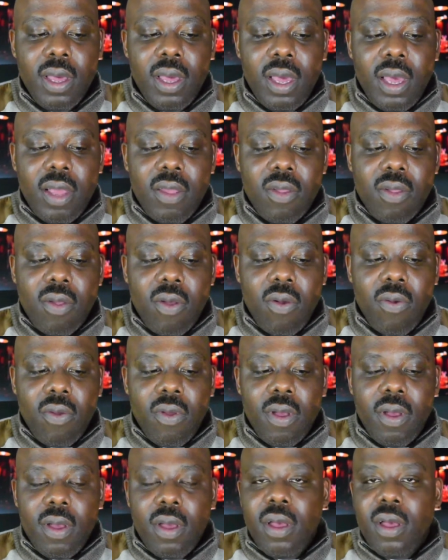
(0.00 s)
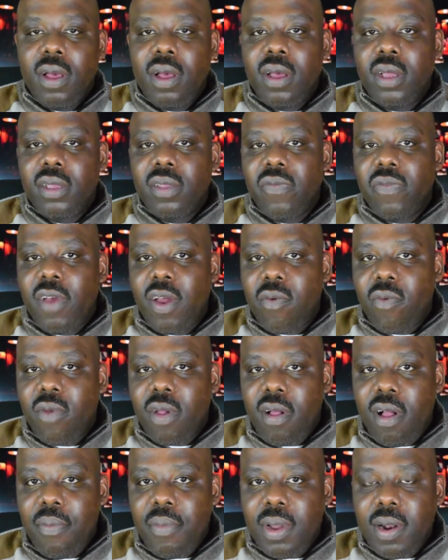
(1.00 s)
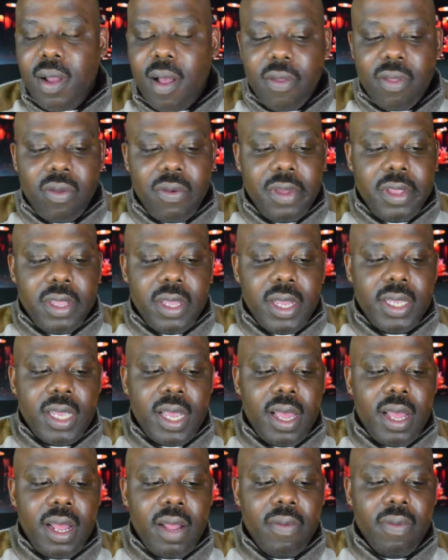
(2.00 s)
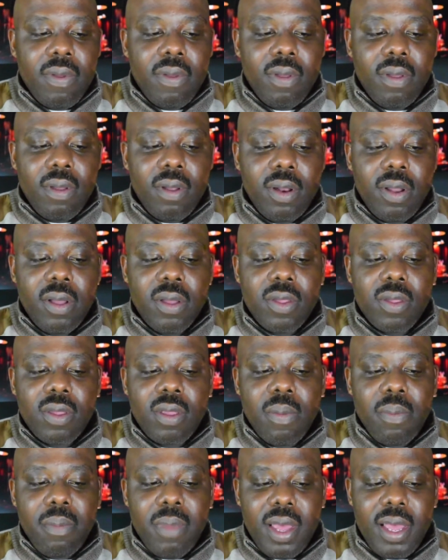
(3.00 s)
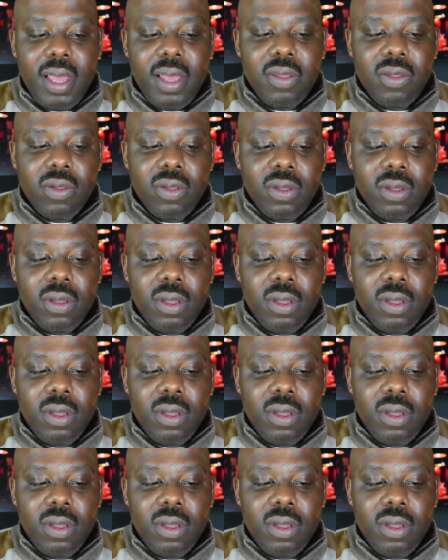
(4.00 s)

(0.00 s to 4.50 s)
And so the federal government also at that time launched a major